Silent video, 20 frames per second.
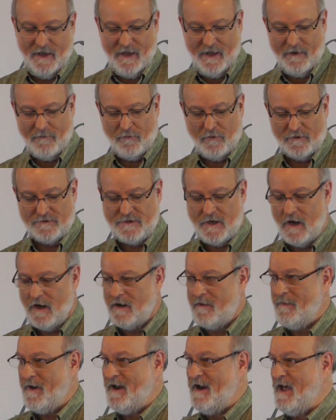and we'll
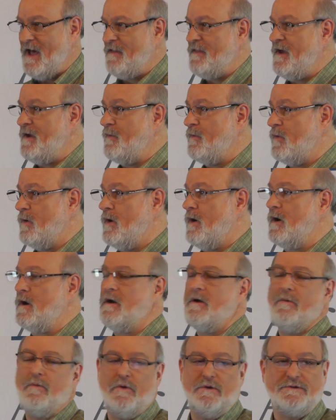talk about how they
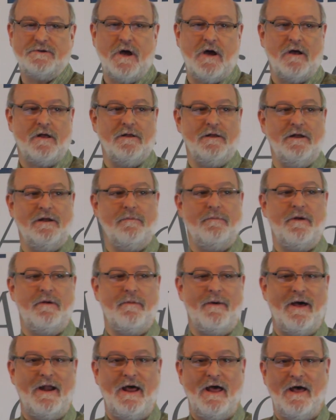work. We'll talk a little
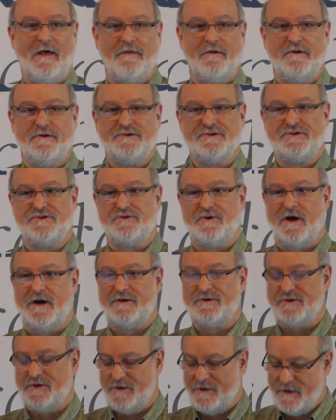bit about how they're
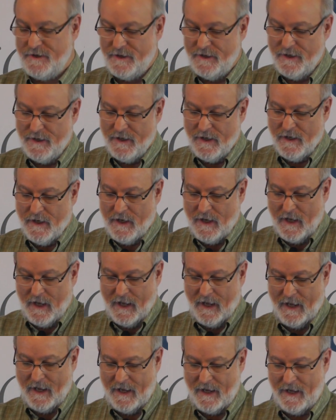structured
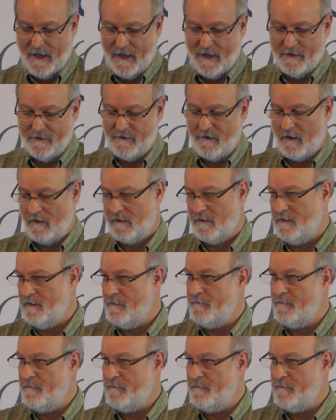and talk a